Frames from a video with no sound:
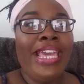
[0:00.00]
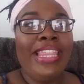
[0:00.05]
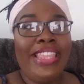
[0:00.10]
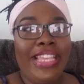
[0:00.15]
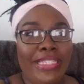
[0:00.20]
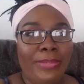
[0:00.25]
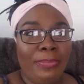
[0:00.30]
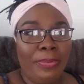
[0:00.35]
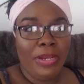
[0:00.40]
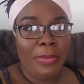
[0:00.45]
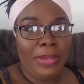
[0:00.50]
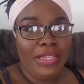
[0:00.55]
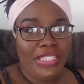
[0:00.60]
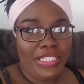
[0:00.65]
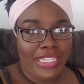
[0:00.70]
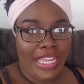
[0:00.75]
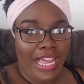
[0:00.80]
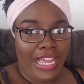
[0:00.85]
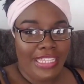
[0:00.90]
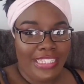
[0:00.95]
That's pretty much
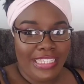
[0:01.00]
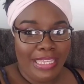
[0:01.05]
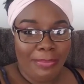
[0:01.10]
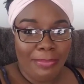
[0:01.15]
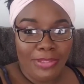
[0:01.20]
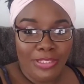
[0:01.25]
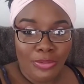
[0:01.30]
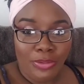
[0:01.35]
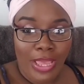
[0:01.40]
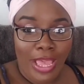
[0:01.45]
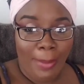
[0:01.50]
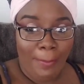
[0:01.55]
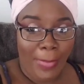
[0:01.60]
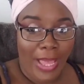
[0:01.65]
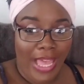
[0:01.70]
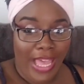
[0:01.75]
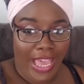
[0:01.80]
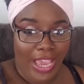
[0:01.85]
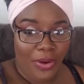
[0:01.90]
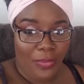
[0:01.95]
the concept
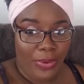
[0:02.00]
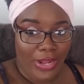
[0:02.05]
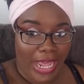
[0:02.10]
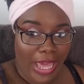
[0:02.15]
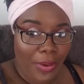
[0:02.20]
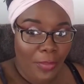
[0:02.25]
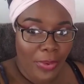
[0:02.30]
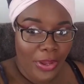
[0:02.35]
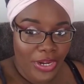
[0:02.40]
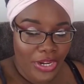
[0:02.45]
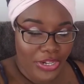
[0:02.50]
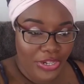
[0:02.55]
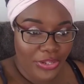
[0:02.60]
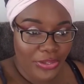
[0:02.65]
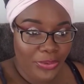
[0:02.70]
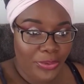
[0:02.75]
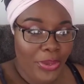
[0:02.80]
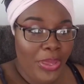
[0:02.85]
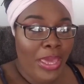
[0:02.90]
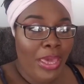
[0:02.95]
behind what I want to
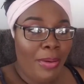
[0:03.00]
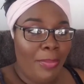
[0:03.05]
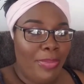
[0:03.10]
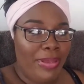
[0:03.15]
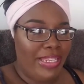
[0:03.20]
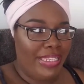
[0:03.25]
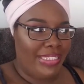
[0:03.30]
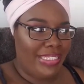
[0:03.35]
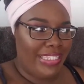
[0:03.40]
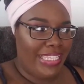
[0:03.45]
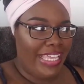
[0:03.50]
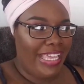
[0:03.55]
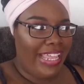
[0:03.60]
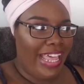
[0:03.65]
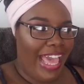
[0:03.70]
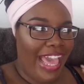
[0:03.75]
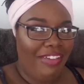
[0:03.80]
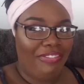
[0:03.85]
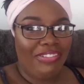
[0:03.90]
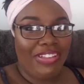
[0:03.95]
do, but instead
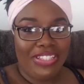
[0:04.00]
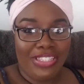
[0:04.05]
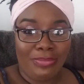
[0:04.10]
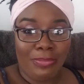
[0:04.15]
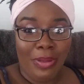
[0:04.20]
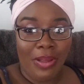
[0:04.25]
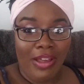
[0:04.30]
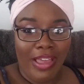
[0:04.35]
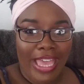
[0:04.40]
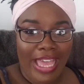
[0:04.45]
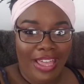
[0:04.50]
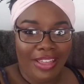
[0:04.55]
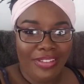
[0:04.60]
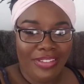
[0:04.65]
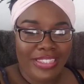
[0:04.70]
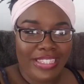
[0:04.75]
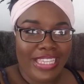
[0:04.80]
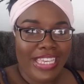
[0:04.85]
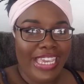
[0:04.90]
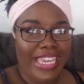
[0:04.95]
I have like a small
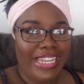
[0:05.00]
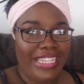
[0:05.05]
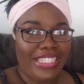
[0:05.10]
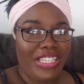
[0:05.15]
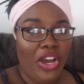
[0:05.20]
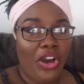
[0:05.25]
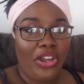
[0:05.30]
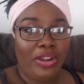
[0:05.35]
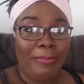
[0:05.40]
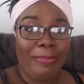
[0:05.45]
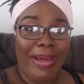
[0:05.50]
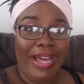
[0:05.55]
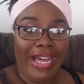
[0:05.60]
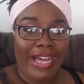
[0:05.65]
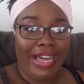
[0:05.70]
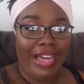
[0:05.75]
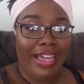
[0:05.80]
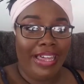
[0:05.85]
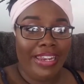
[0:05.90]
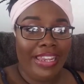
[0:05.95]
house and it's called a
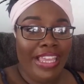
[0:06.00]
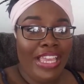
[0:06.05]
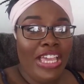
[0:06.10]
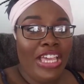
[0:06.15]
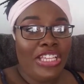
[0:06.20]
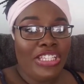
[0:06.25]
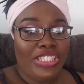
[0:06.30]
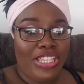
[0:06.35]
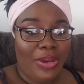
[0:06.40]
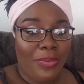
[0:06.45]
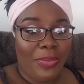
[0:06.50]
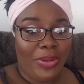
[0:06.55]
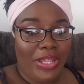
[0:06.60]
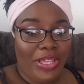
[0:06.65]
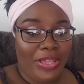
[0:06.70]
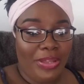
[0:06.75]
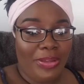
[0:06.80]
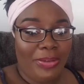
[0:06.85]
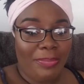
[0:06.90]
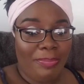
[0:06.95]
pod, so I
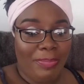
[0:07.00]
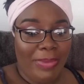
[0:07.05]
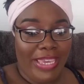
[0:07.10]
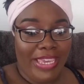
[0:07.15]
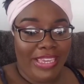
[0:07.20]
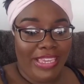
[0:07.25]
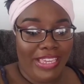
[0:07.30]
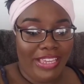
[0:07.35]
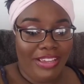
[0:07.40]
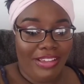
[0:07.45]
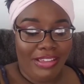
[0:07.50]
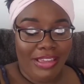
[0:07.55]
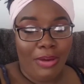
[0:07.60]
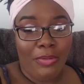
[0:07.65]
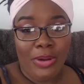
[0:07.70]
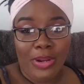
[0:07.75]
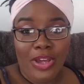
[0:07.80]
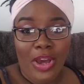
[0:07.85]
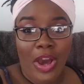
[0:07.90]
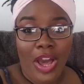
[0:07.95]
want to make it, I
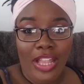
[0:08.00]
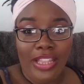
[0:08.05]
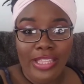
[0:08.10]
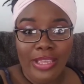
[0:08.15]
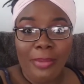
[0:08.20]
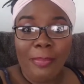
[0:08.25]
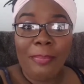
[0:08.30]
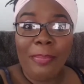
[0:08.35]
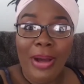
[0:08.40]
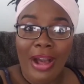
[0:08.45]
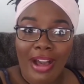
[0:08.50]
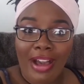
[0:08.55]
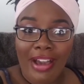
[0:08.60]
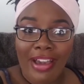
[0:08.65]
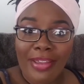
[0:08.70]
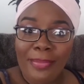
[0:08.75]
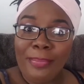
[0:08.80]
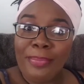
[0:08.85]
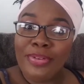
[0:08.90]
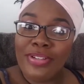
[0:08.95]
want to call it
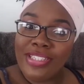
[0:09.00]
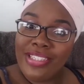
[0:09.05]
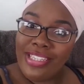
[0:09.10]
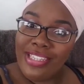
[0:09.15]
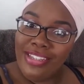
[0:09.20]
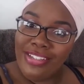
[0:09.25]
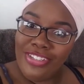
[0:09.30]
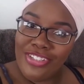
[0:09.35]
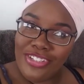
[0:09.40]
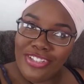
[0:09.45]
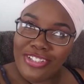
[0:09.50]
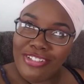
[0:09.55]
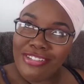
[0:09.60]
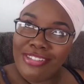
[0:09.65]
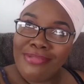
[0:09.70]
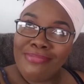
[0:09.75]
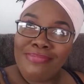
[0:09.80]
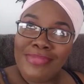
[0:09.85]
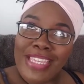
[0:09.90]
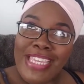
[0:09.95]
pod
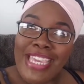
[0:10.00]
procedures